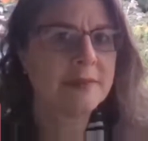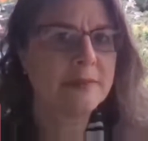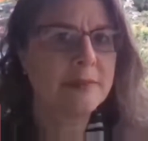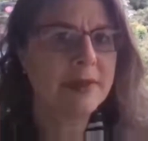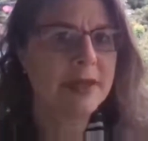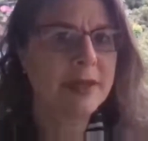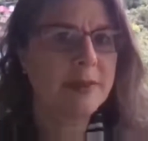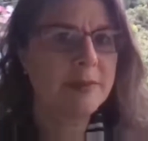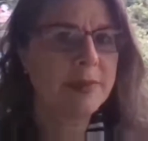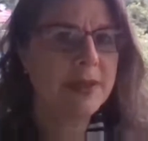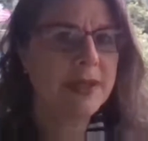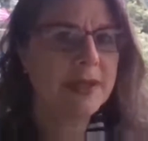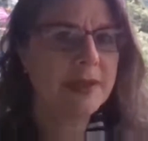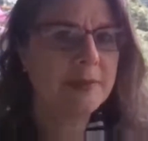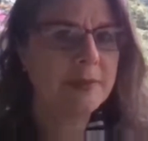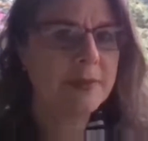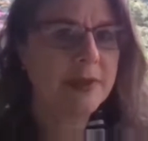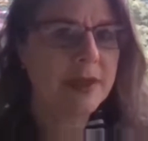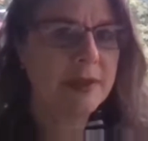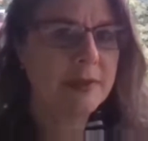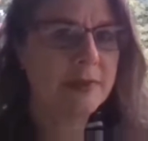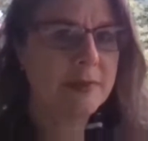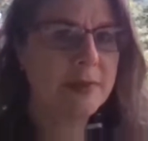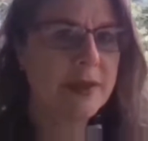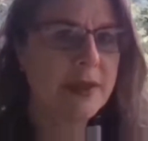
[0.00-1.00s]

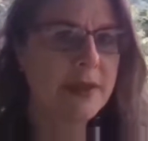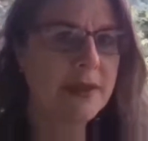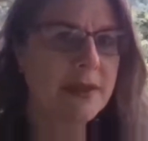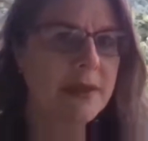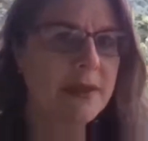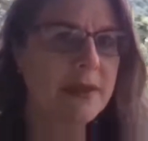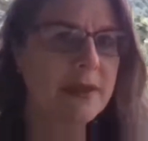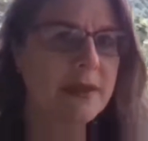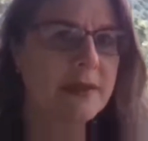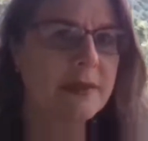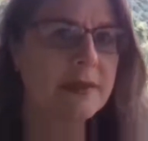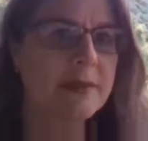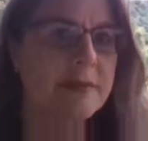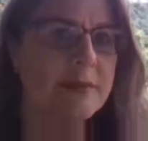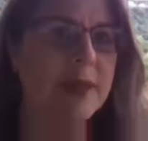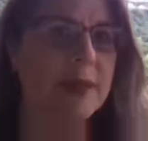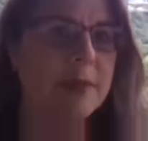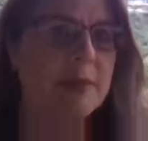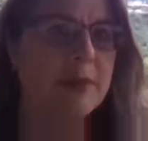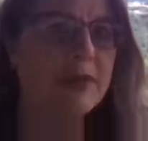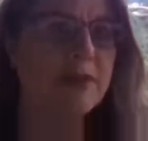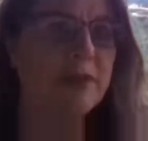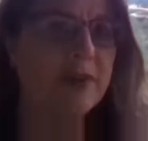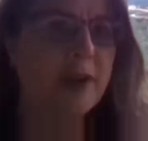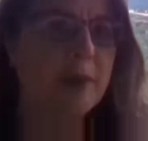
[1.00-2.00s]
maybe
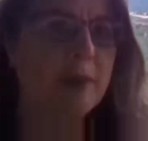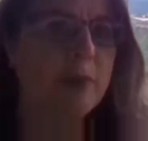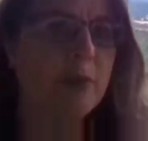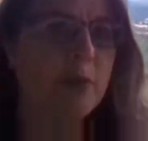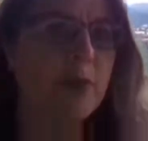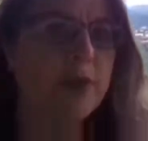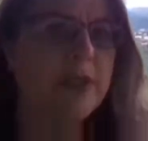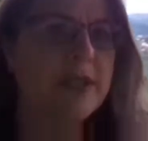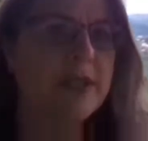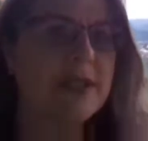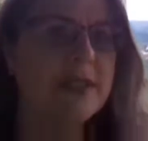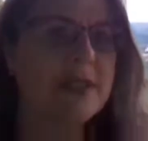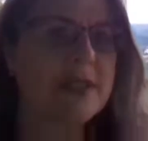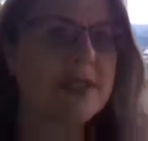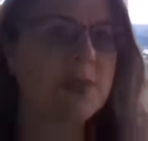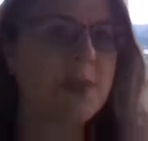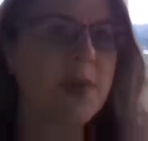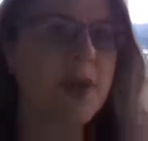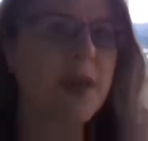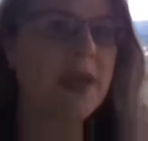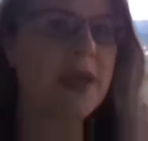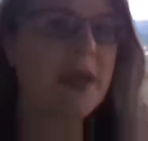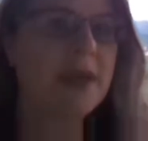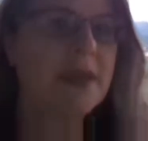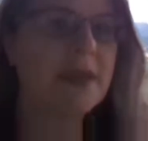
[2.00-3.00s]
if I point this
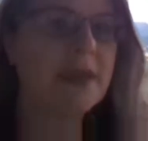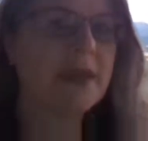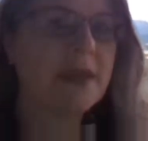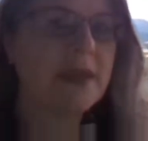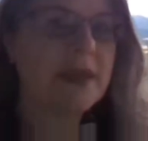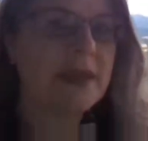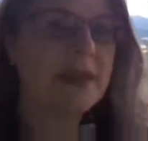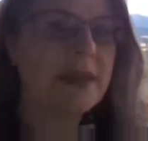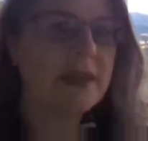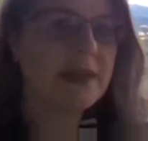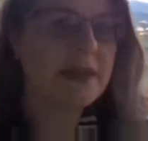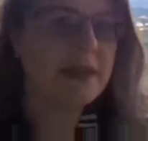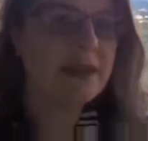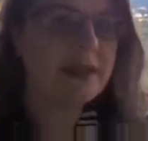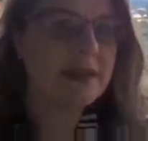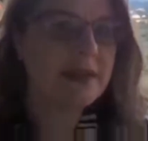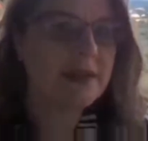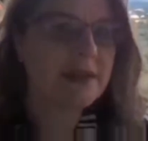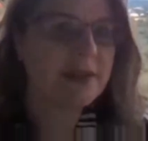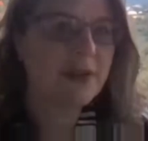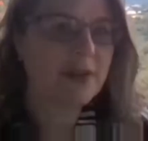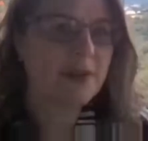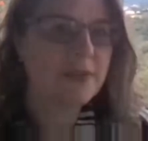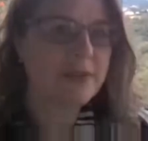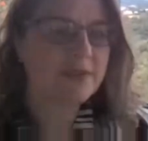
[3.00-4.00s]
way.
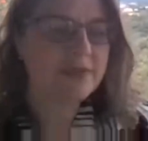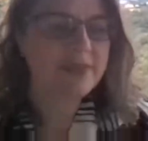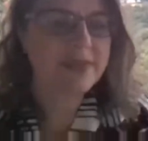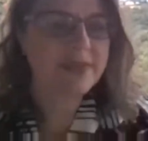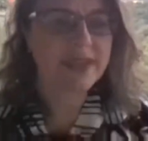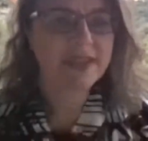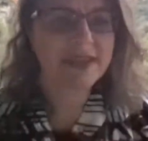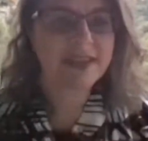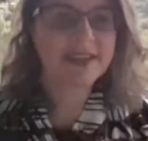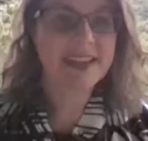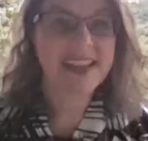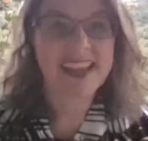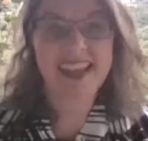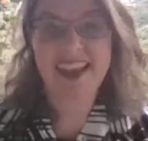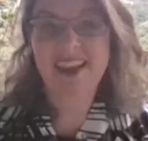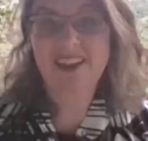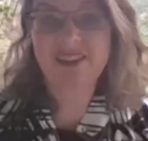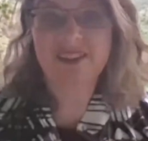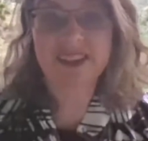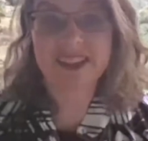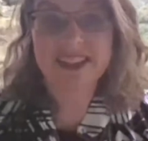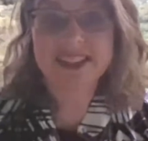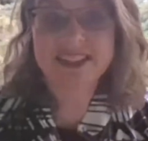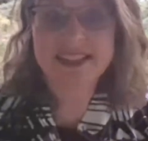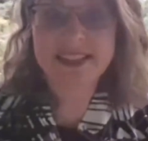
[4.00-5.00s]
No, can't
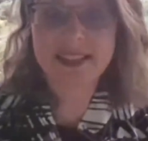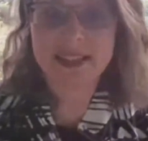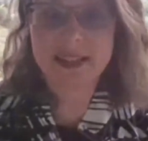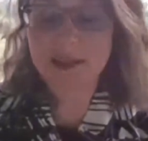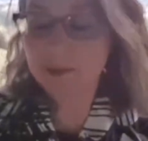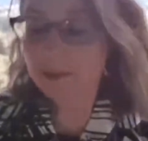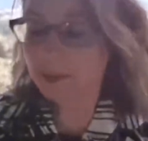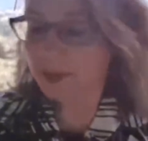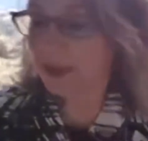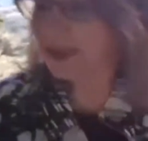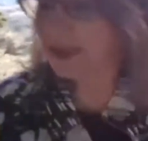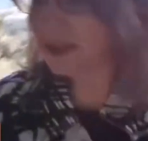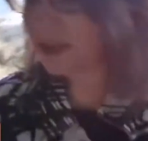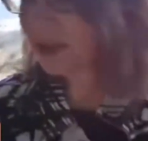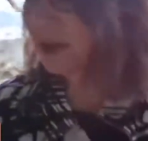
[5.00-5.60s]
really see it, but